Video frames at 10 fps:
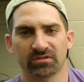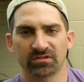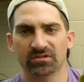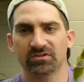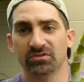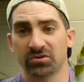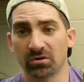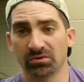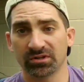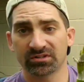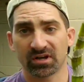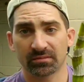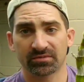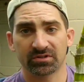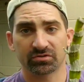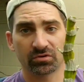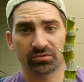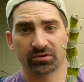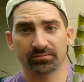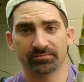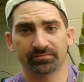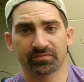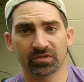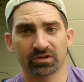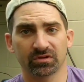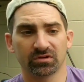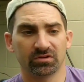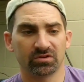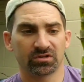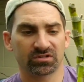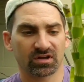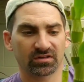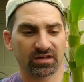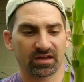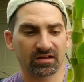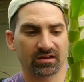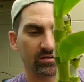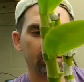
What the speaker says: So this is your nobile type dendrobium. You can tell that